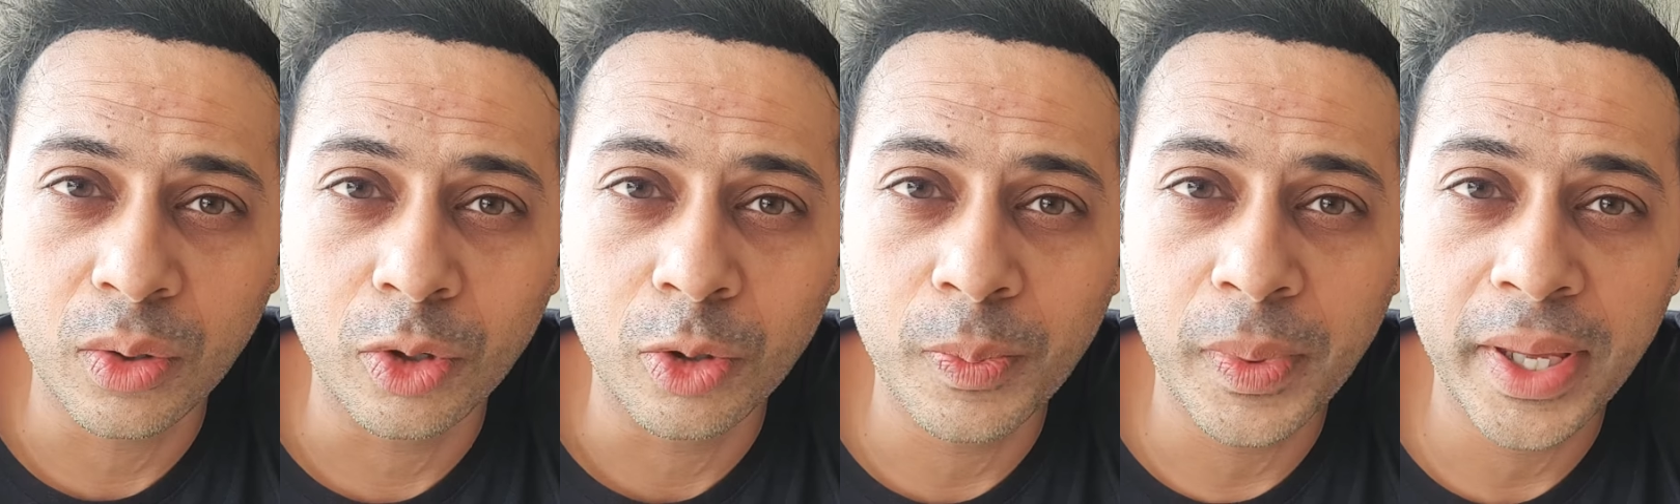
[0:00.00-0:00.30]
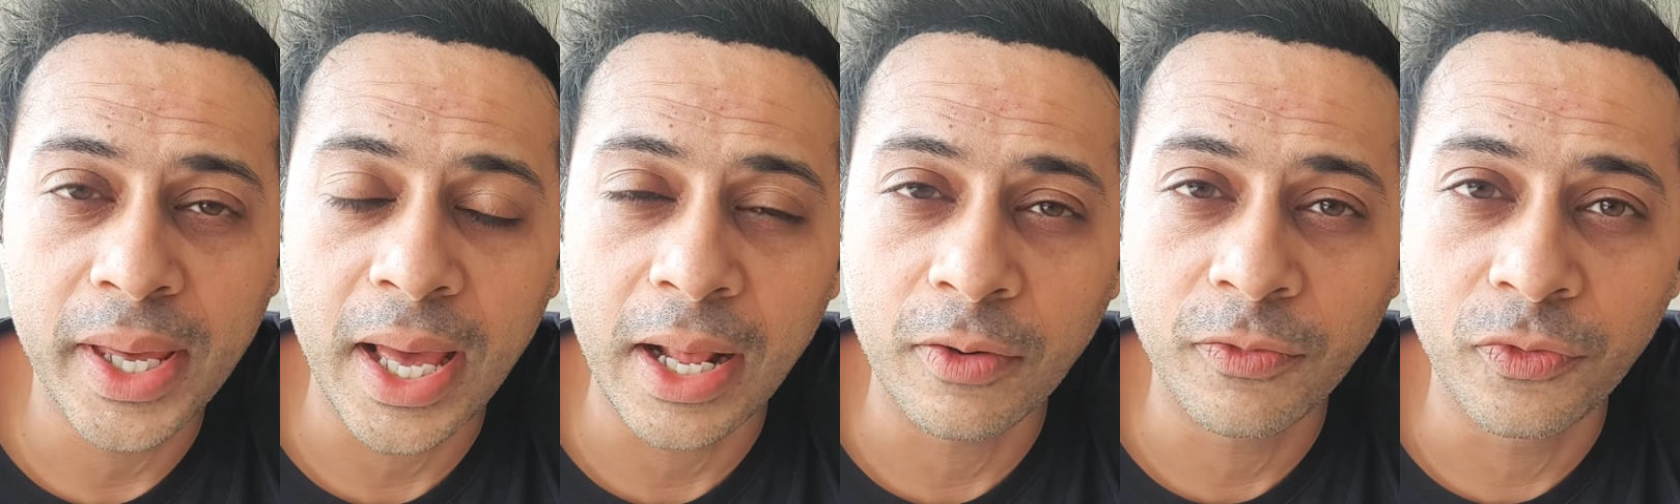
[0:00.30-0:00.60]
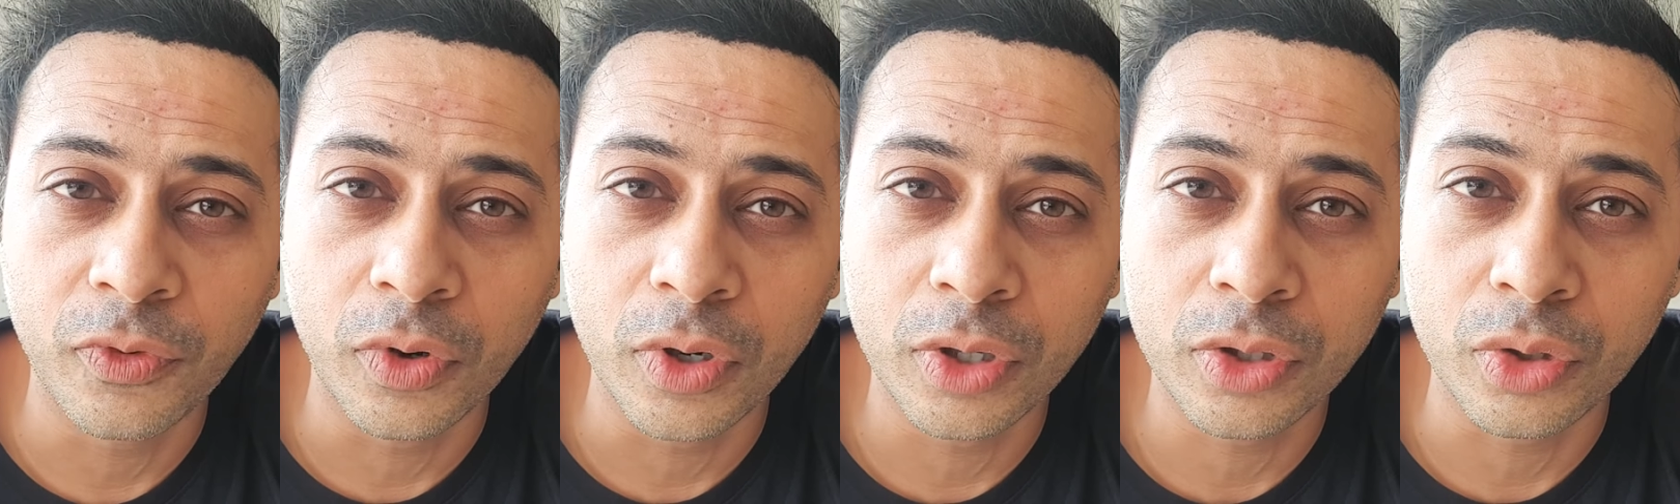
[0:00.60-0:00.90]
could be
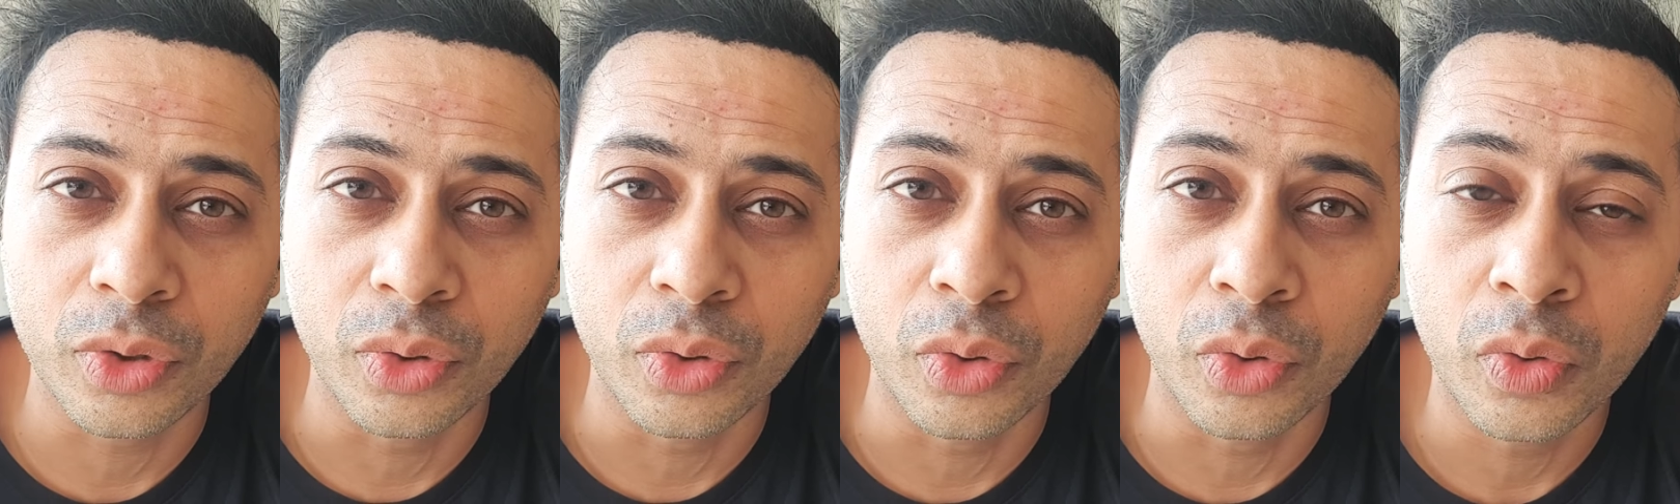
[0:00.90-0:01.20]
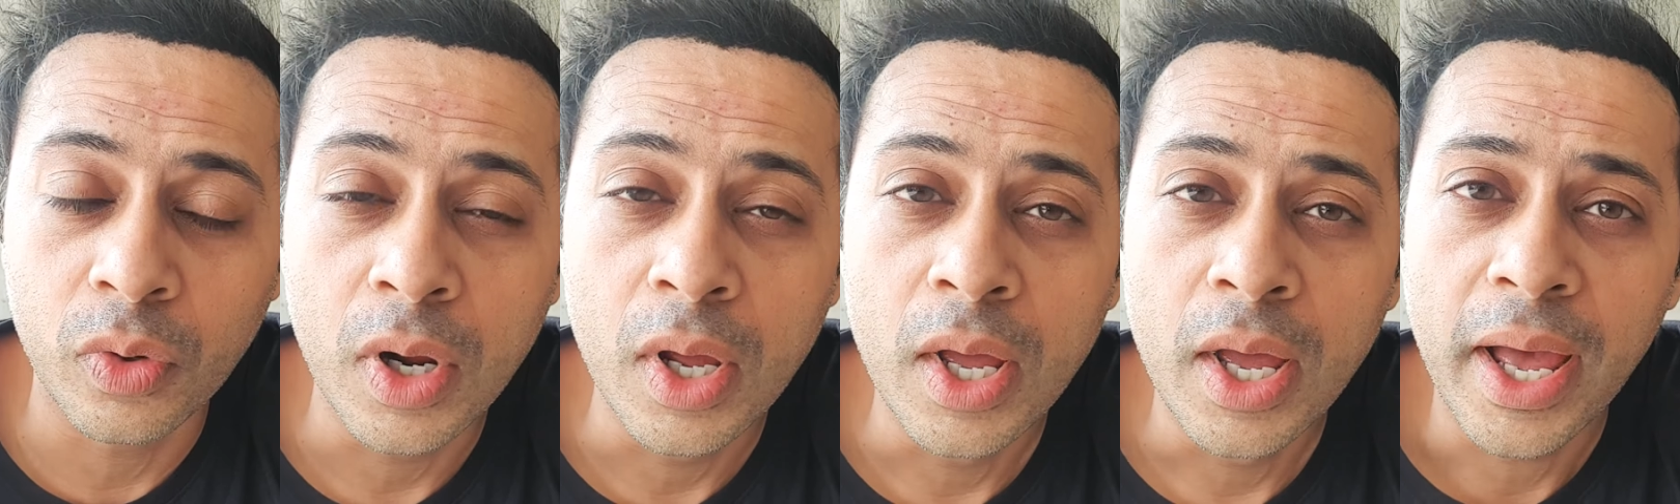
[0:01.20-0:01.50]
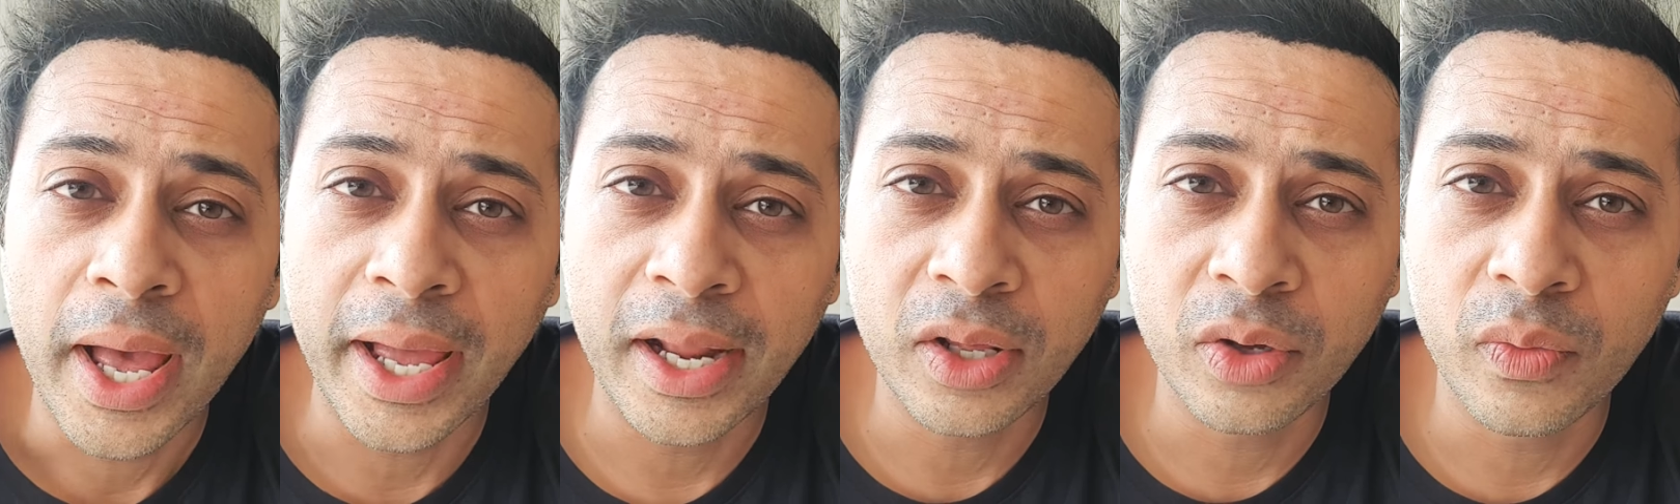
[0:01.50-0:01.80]
helpful
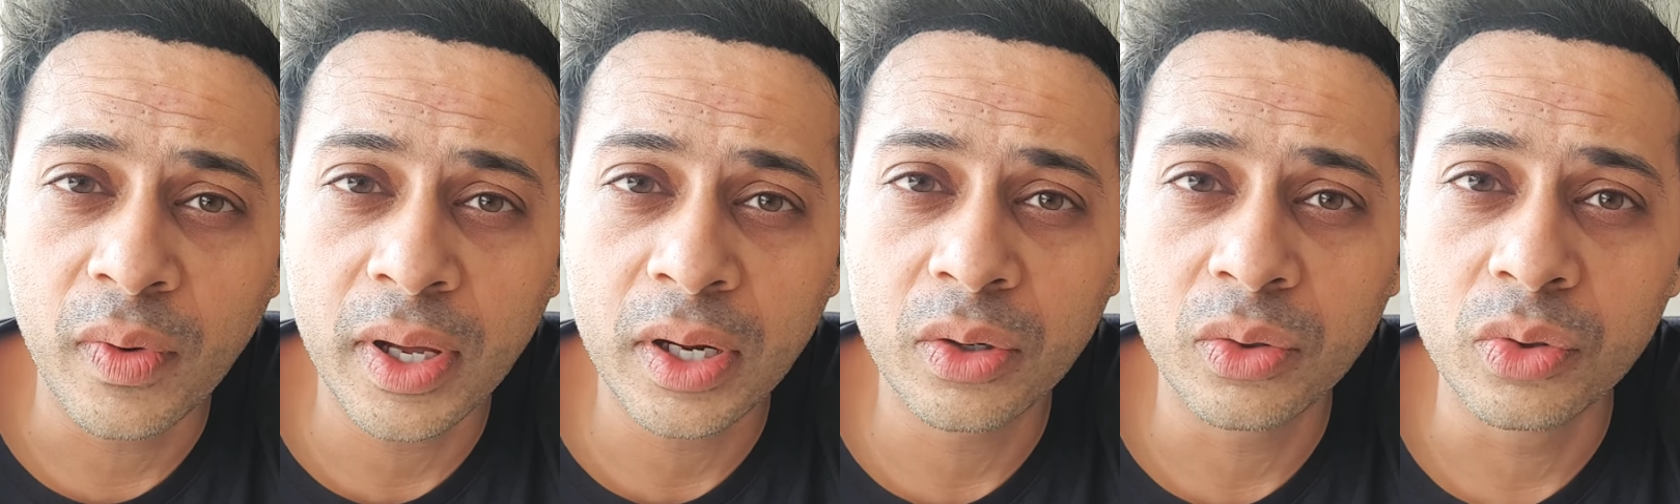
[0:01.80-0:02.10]
to anyone